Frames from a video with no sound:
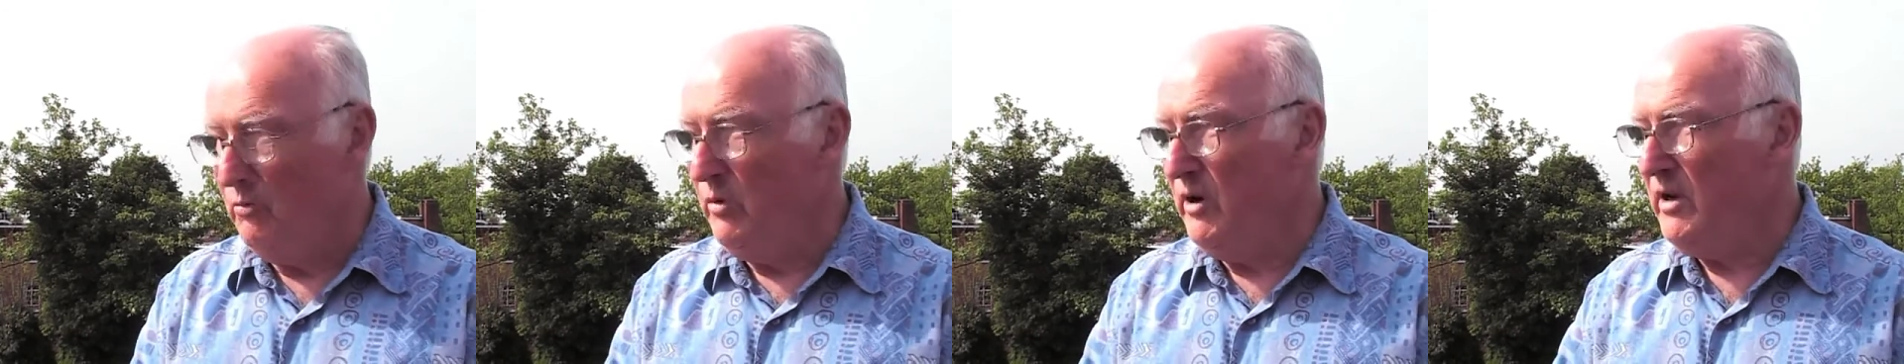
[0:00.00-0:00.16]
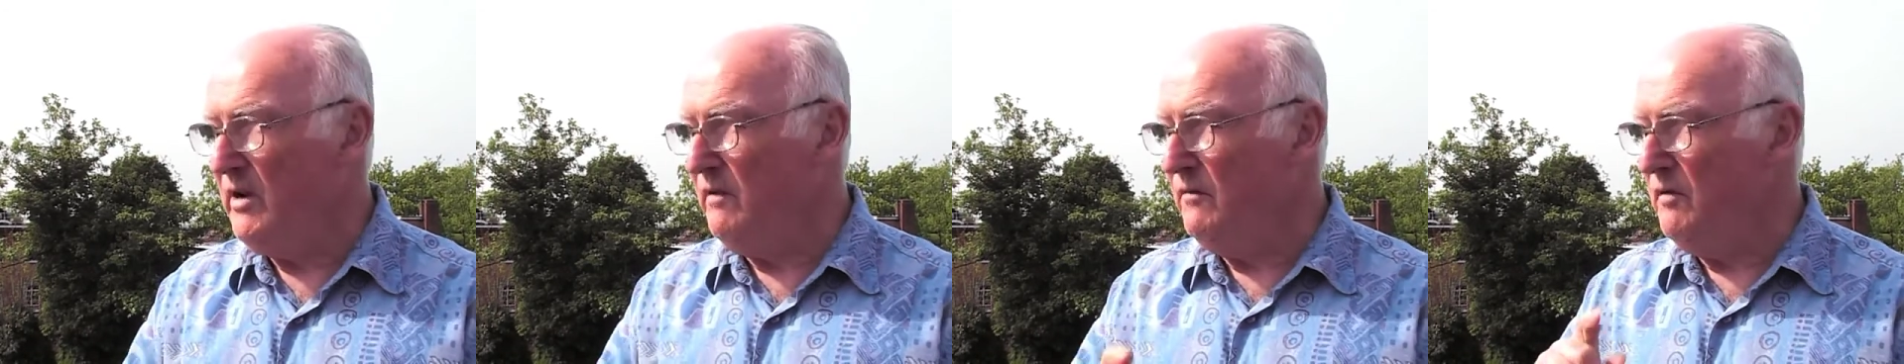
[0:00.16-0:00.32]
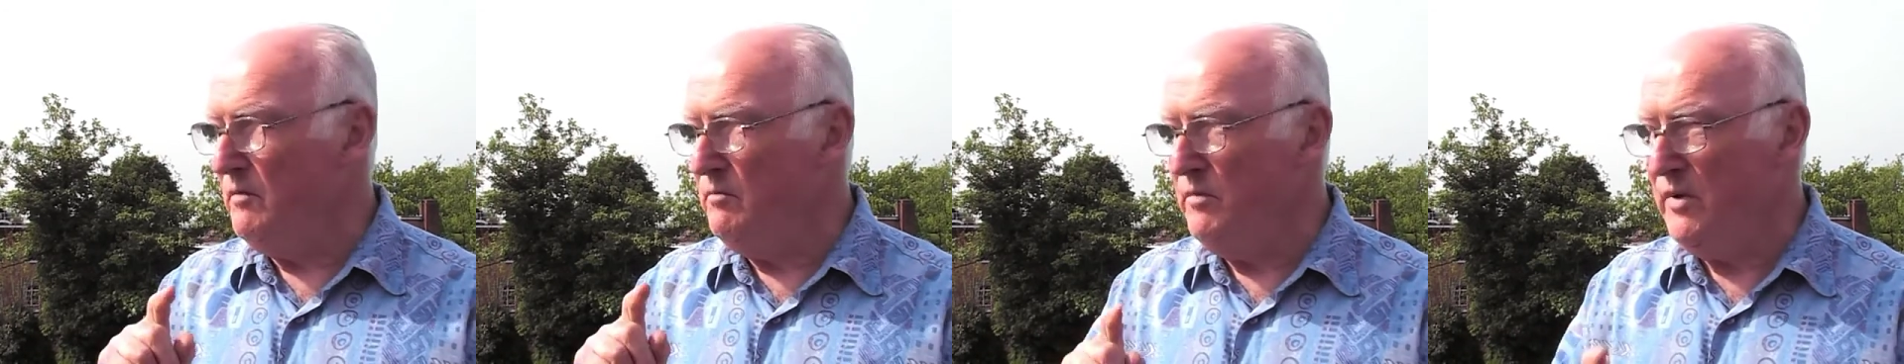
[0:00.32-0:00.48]

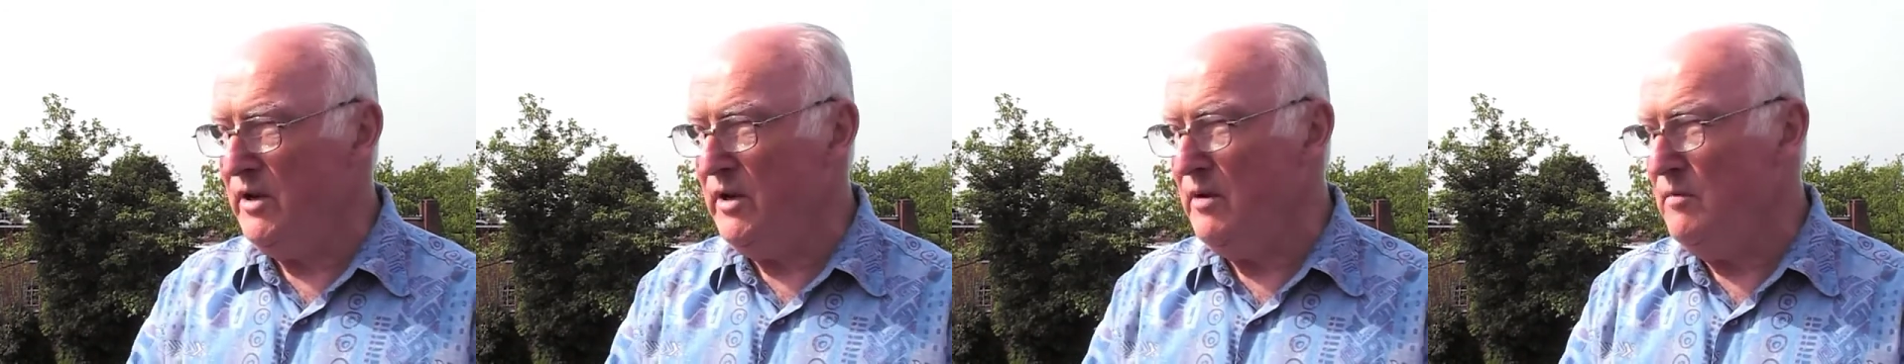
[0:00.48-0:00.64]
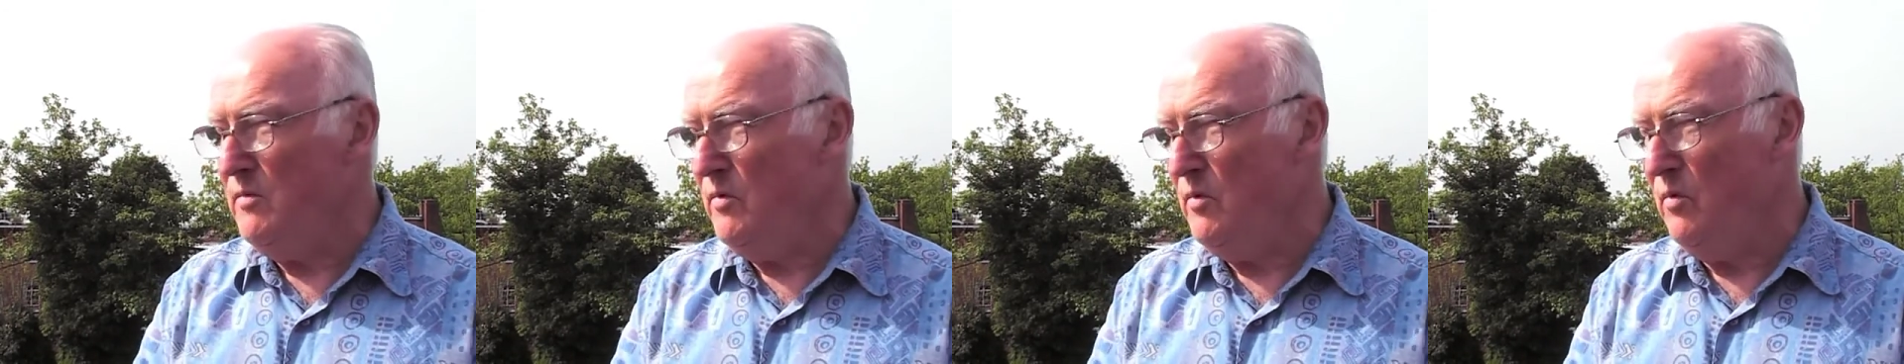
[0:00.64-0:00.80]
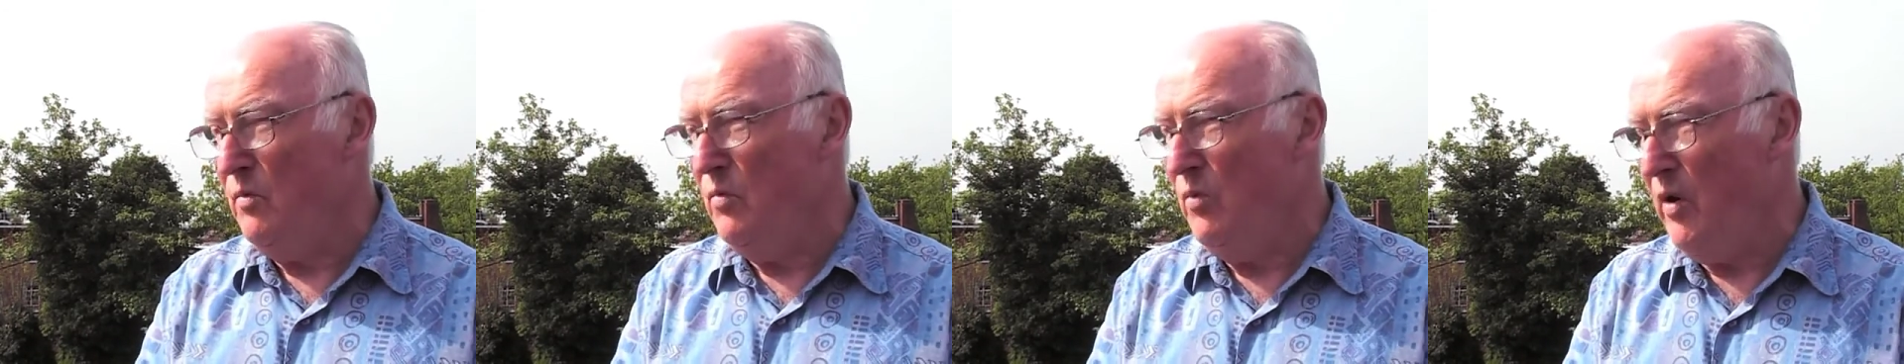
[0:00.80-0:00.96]
We give a
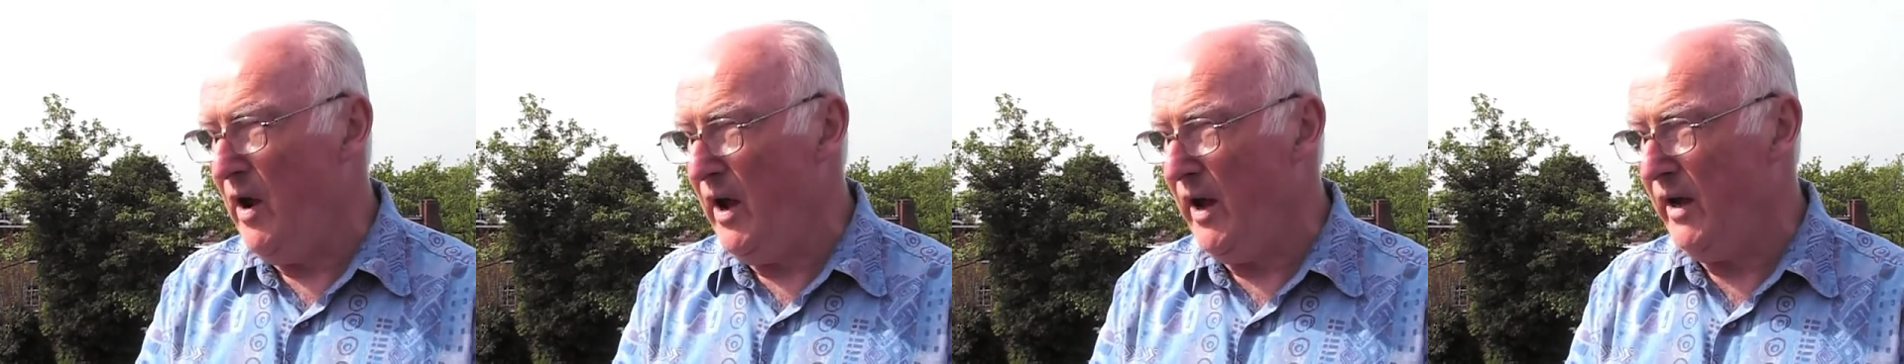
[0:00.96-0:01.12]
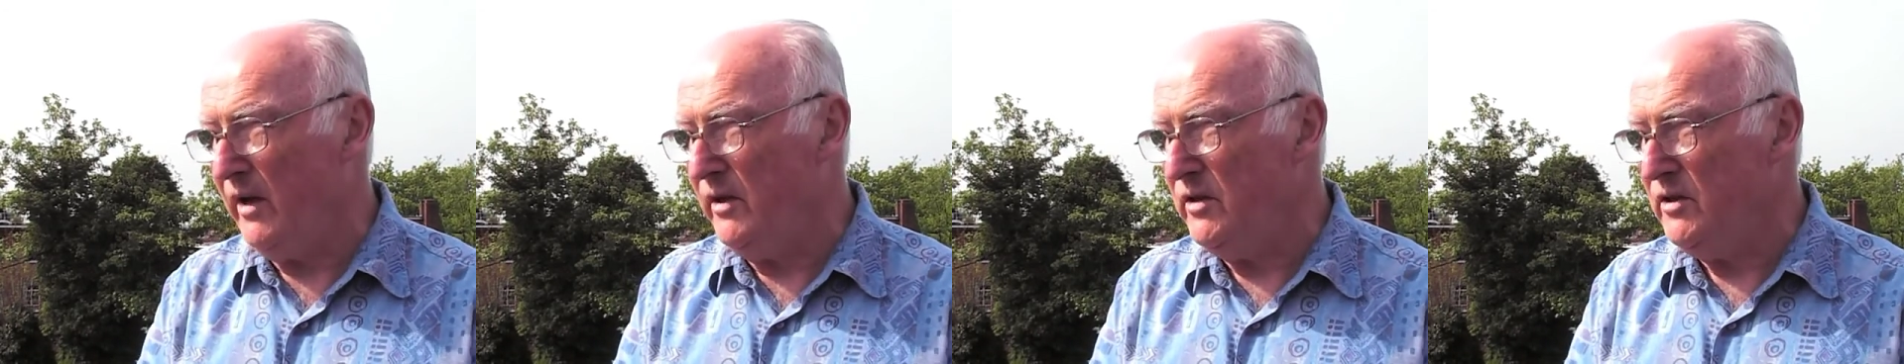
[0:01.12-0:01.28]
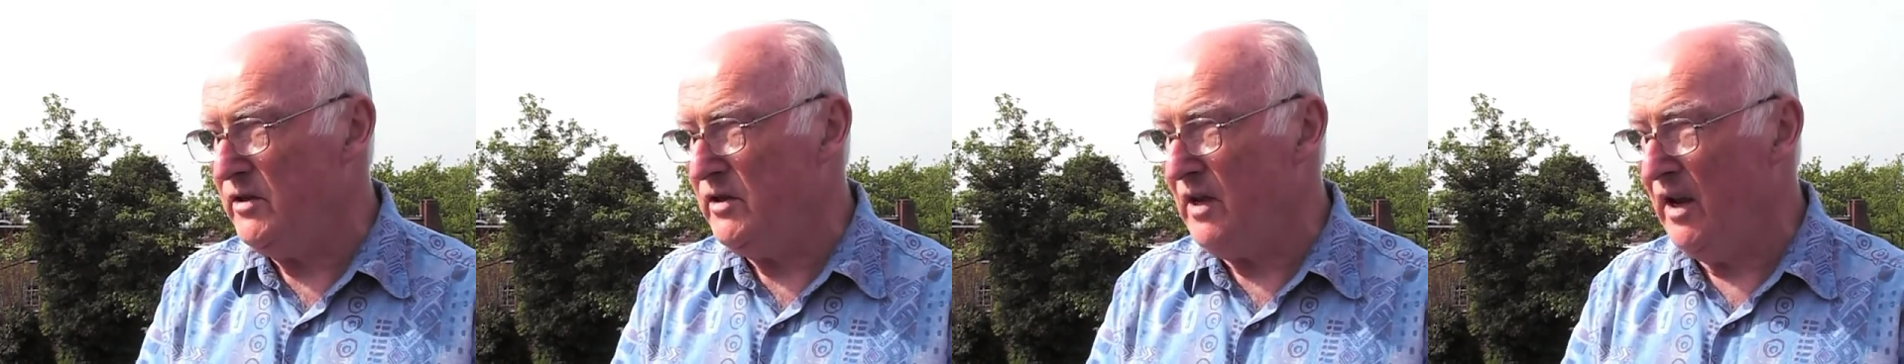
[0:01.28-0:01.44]
minimum
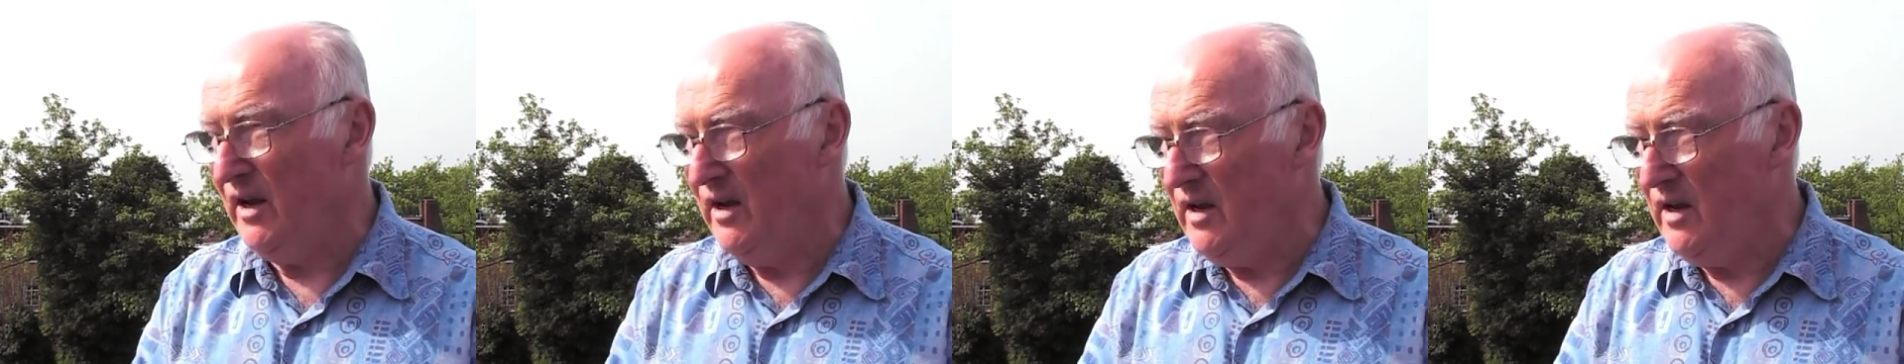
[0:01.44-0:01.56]
wage,